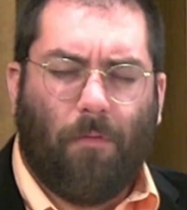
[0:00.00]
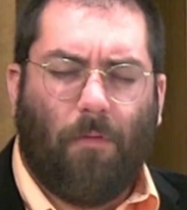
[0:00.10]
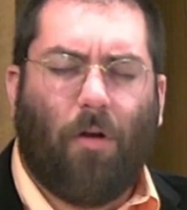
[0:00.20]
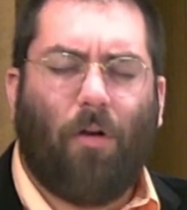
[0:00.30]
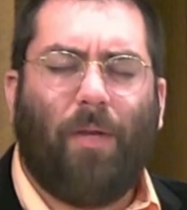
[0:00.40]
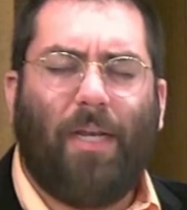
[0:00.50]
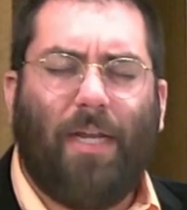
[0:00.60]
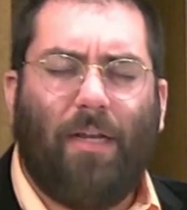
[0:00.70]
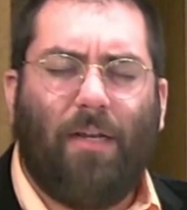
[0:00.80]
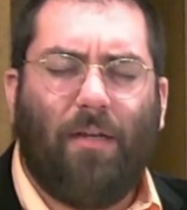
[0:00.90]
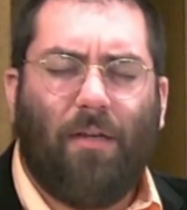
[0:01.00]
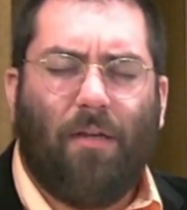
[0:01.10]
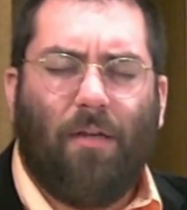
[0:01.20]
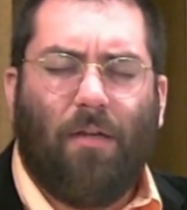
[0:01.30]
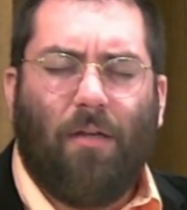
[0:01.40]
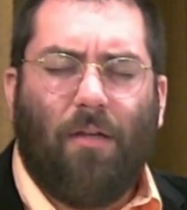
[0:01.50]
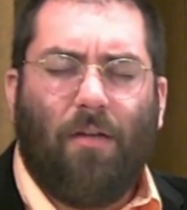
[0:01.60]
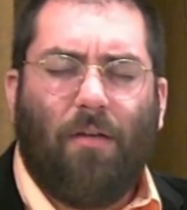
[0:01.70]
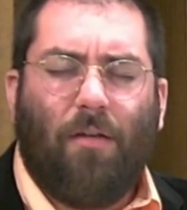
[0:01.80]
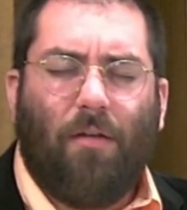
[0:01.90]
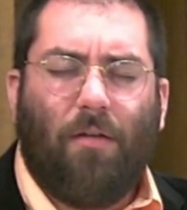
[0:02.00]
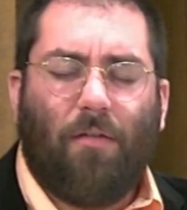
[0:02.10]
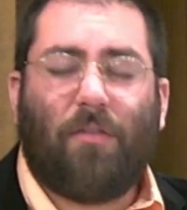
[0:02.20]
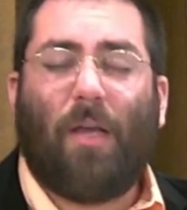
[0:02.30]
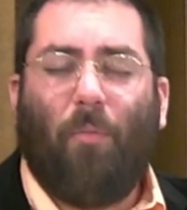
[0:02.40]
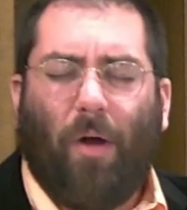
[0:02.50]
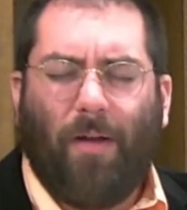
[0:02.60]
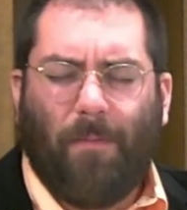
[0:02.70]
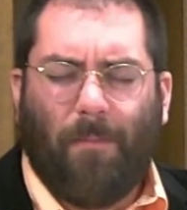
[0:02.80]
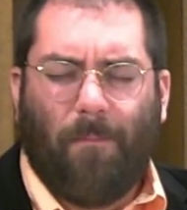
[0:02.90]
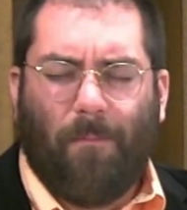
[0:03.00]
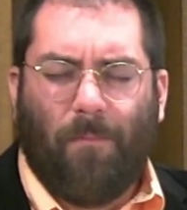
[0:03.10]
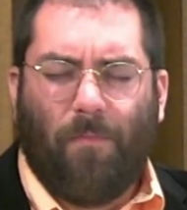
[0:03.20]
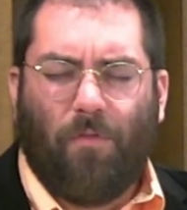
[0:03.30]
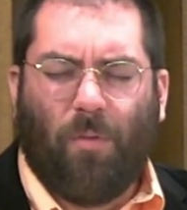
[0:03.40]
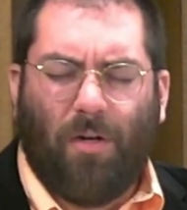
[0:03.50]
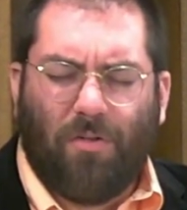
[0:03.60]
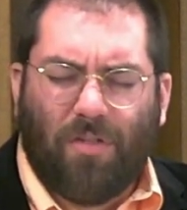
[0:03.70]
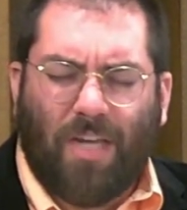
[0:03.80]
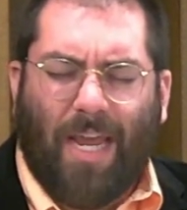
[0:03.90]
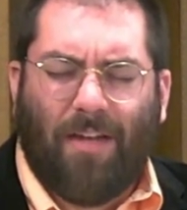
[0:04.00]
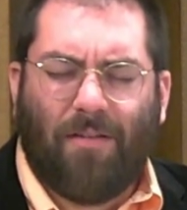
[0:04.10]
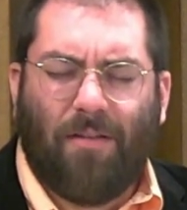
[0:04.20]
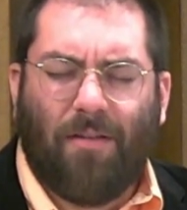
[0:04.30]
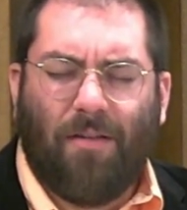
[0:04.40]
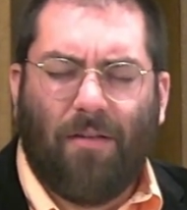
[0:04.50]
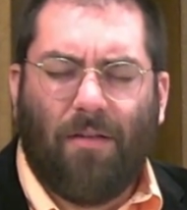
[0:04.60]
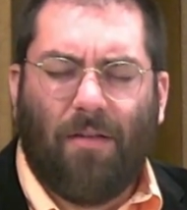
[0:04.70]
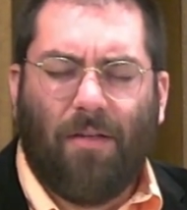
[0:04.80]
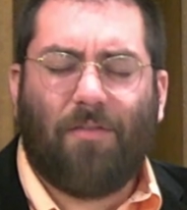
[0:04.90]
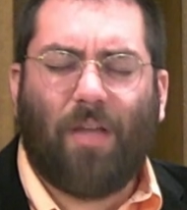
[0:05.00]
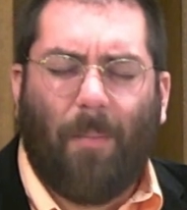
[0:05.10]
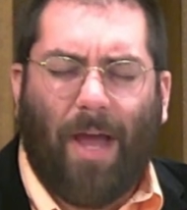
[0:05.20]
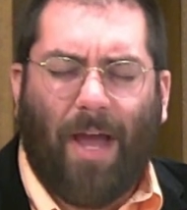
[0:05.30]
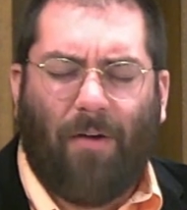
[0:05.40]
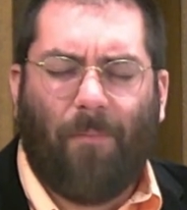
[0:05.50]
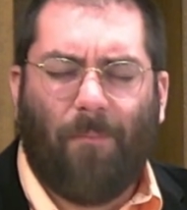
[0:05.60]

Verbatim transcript: Lord, we need somewhat to understand and somehow